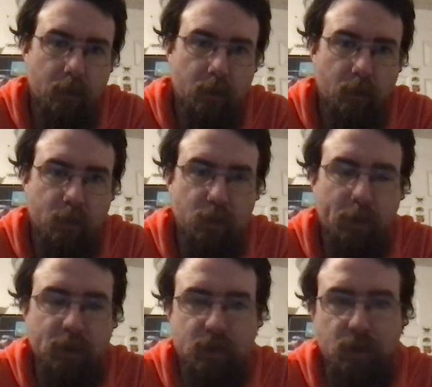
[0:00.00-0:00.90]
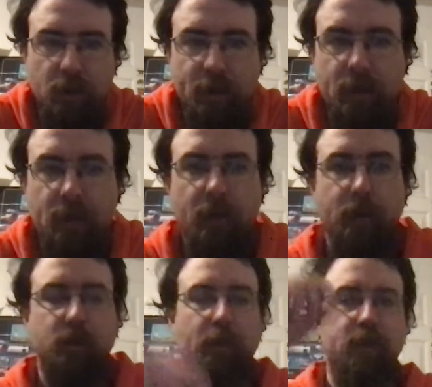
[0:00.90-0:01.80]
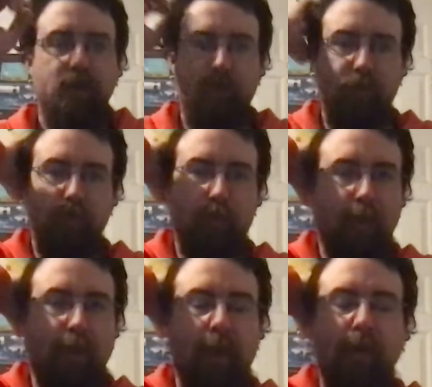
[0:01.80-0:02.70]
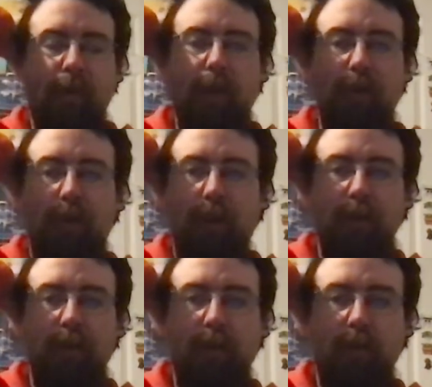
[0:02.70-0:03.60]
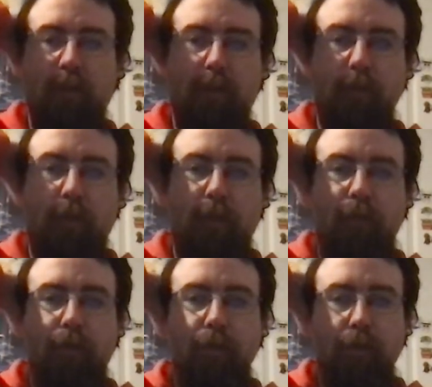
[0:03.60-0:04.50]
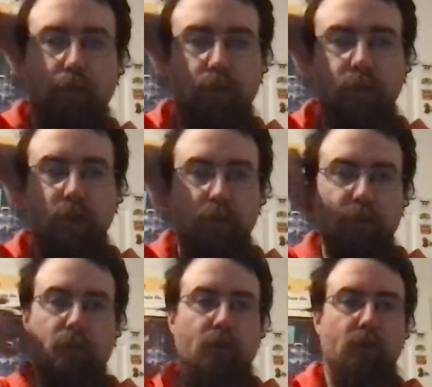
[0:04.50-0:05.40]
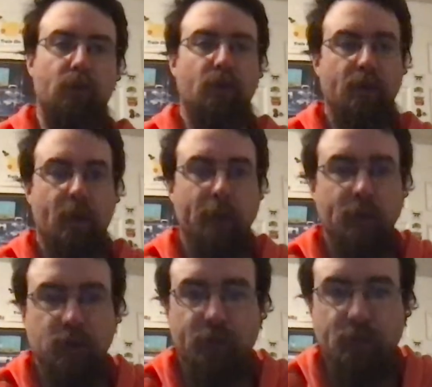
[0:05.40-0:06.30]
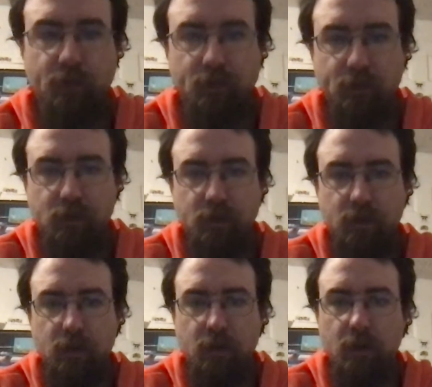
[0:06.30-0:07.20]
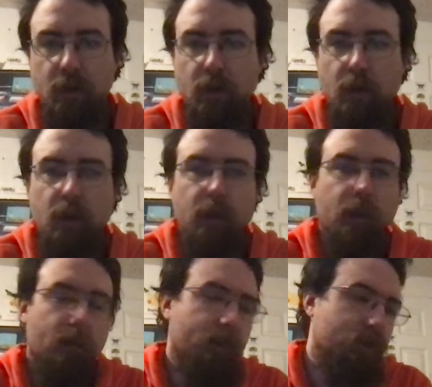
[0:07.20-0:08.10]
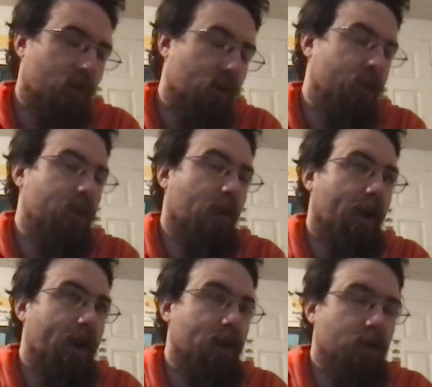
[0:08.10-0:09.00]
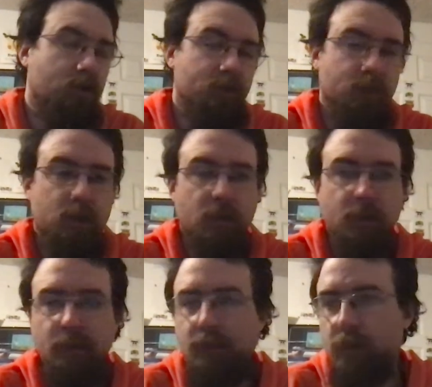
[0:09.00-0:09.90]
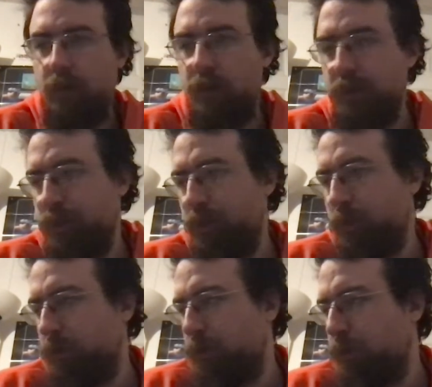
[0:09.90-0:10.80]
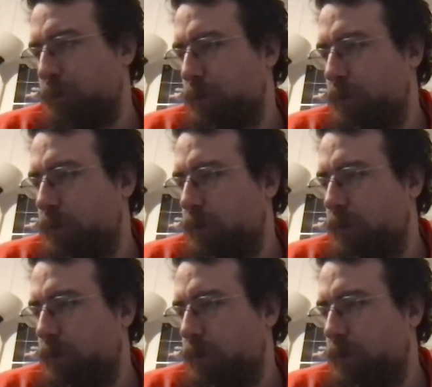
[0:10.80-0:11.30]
which will be starting, which will be, which will be given out in the update on February 25th, as well as fully on March 1st. Here's all new items costumes,